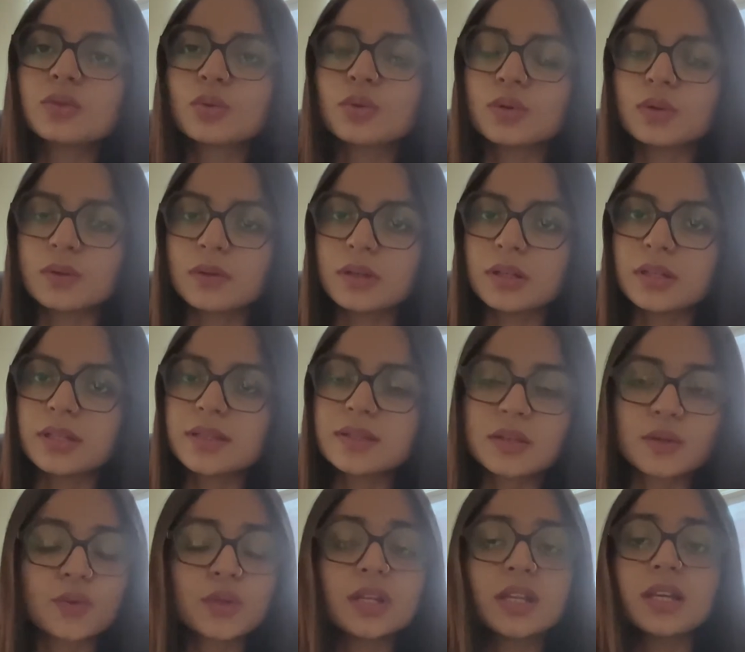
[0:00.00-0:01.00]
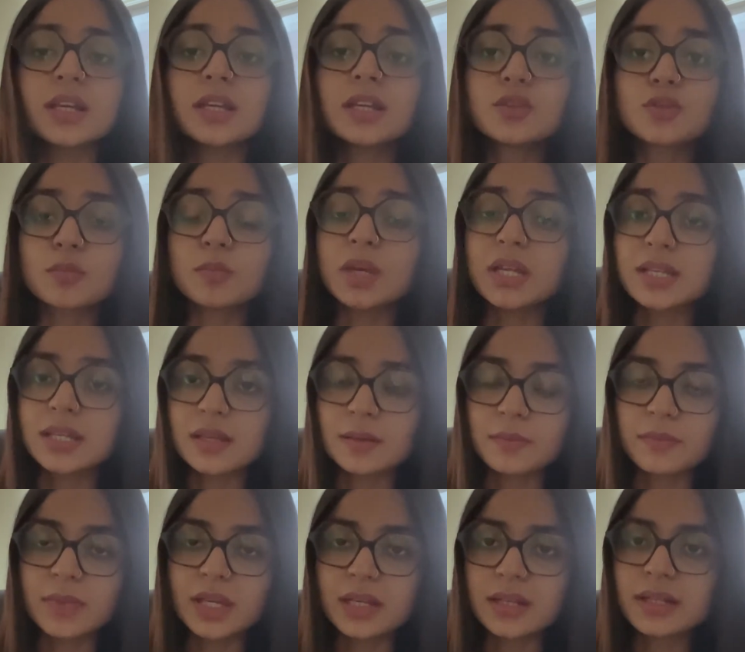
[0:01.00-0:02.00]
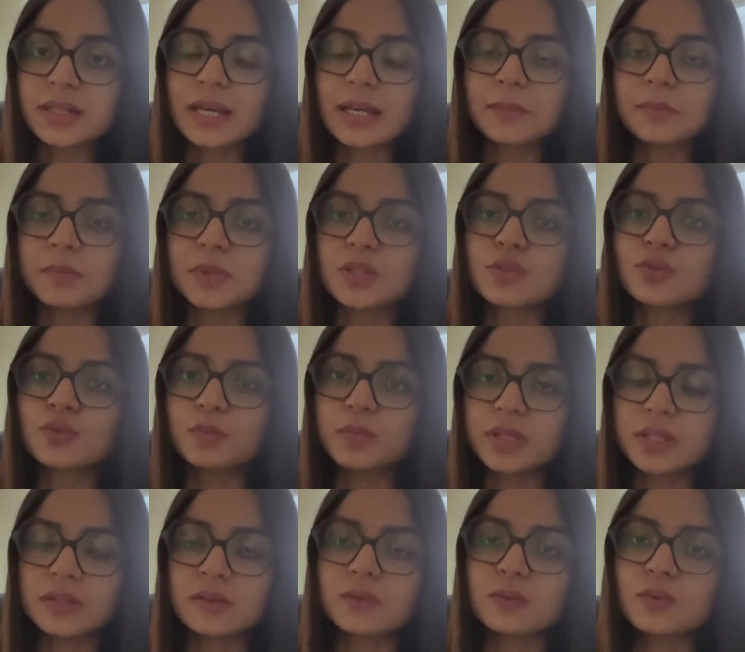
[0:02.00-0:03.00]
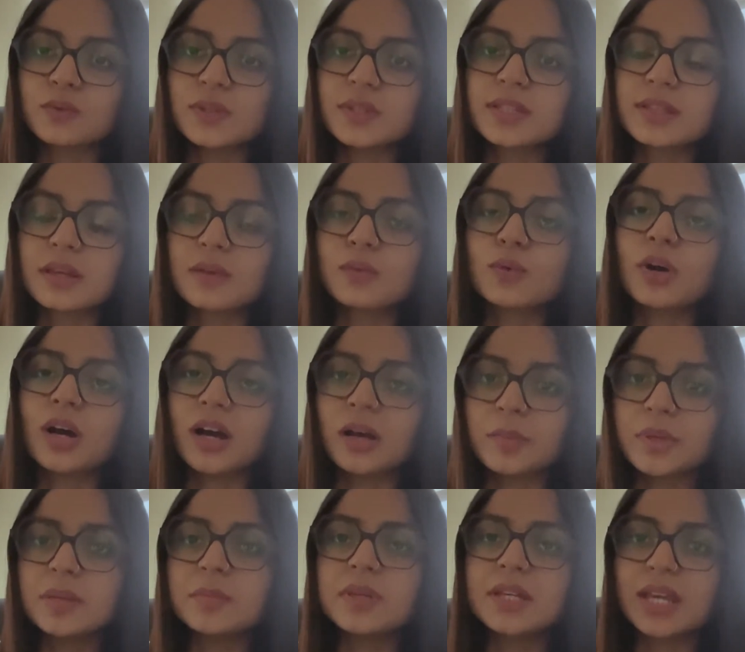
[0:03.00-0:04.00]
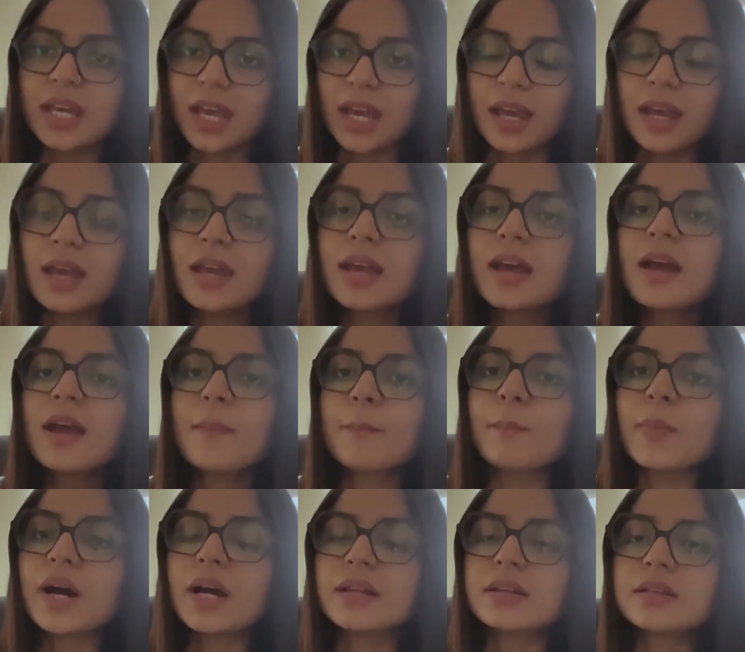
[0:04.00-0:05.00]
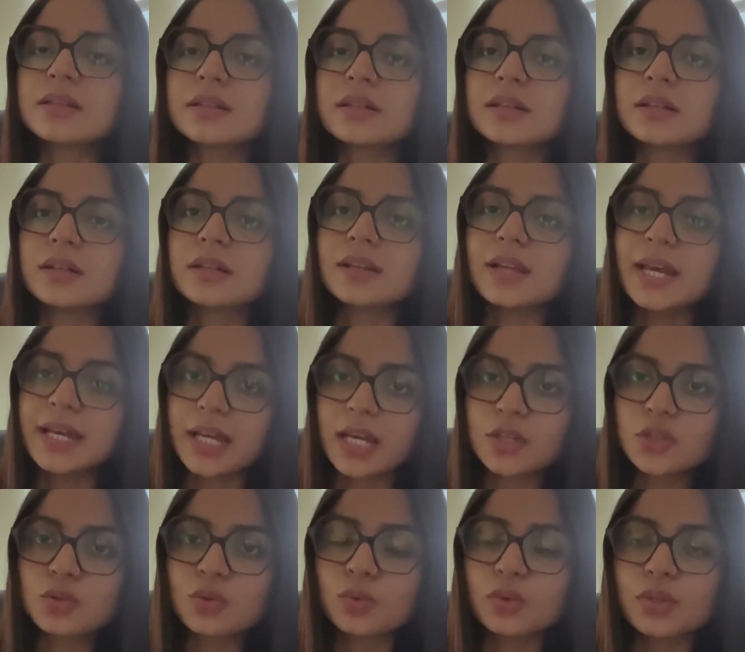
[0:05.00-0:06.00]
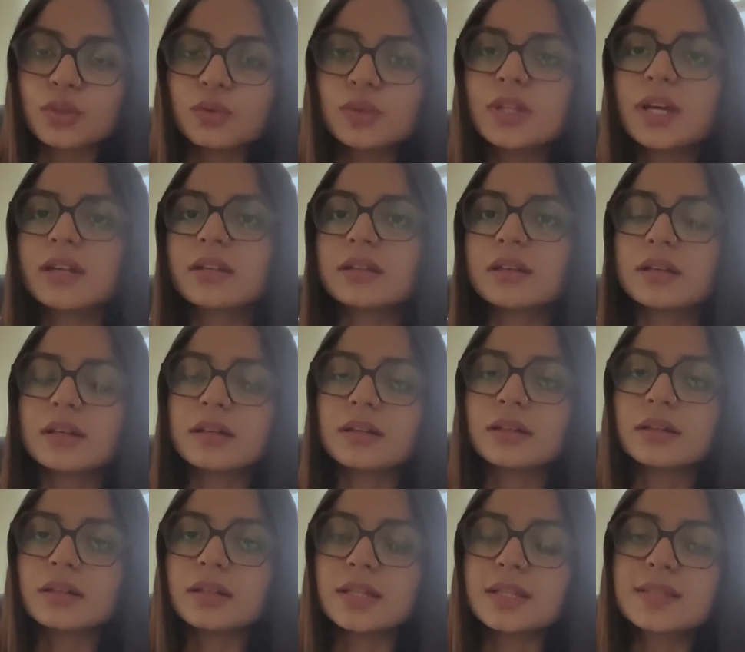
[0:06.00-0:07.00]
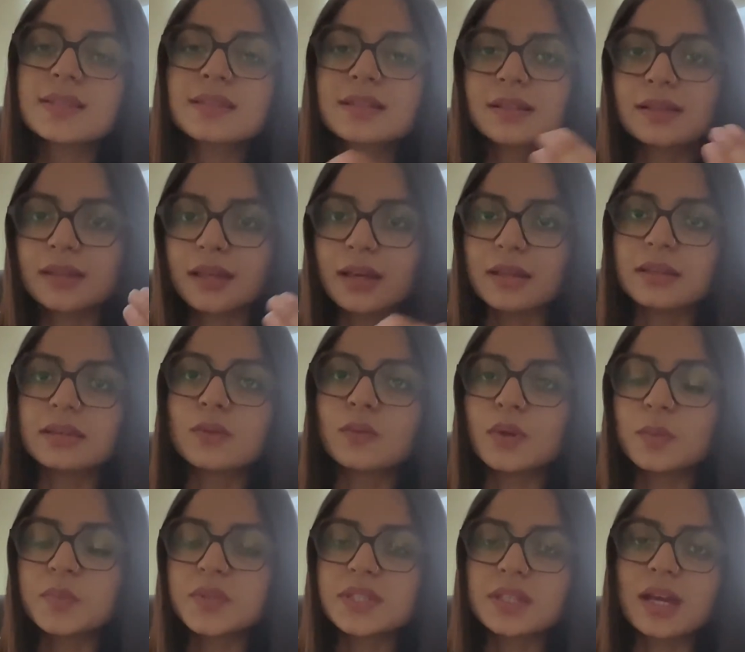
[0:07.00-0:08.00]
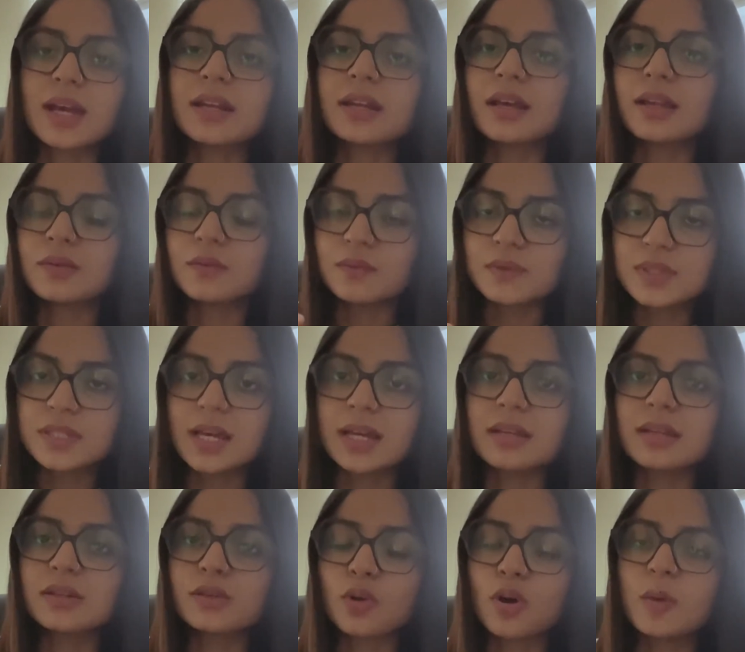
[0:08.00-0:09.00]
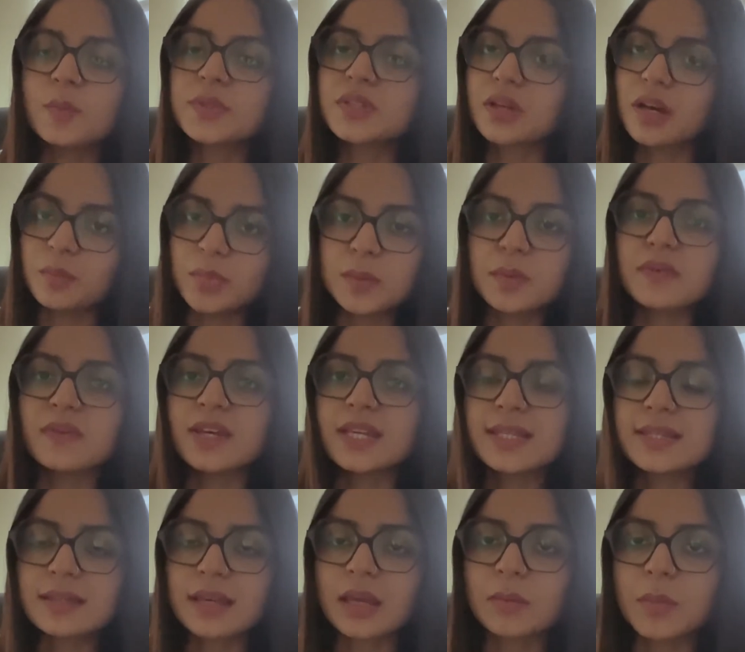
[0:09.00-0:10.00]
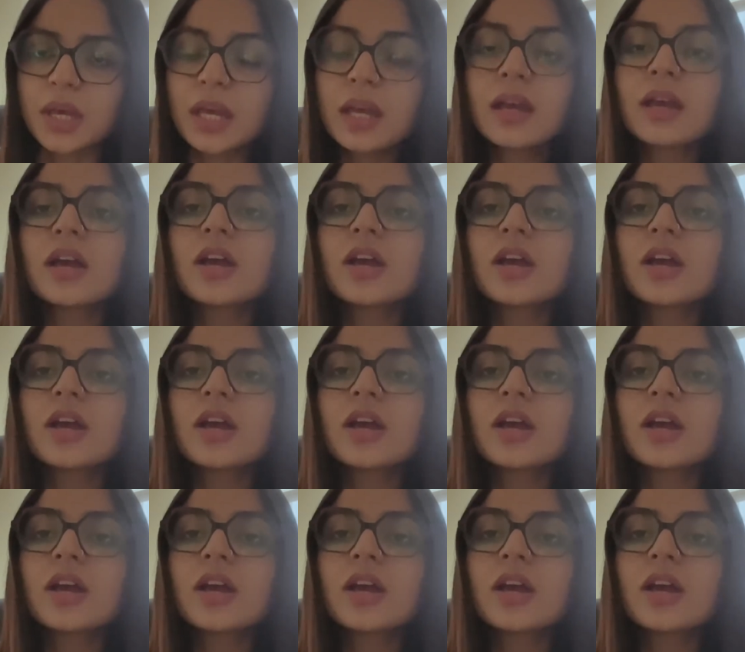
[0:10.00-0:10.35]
To ye zaruri nahi ki jo mere time pe jo bhi rules the wo abhi bhi hai, but like I showed you that it's still there in the website and sari norms abhi bhi wahi same hai.